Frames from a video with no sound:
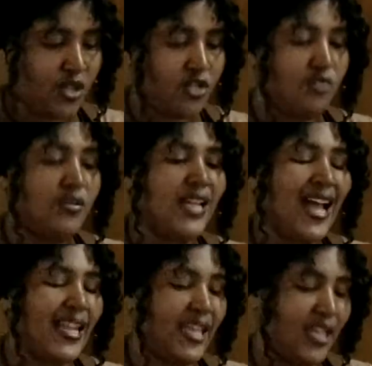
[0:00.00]
Do
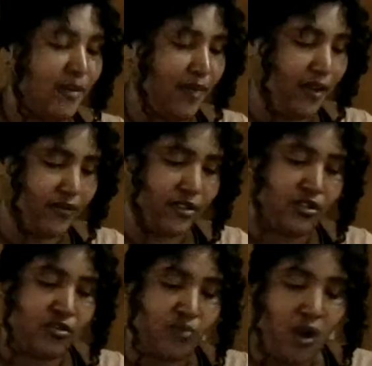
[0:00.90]
not get up off the
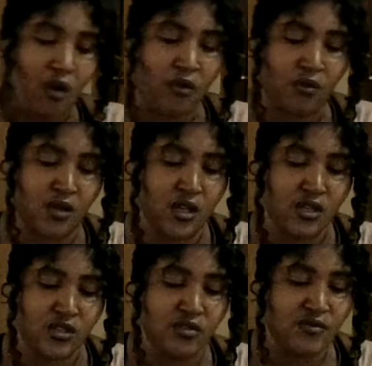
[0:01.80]
throne.
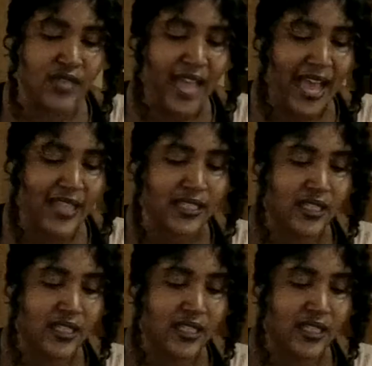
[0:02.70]
Do not.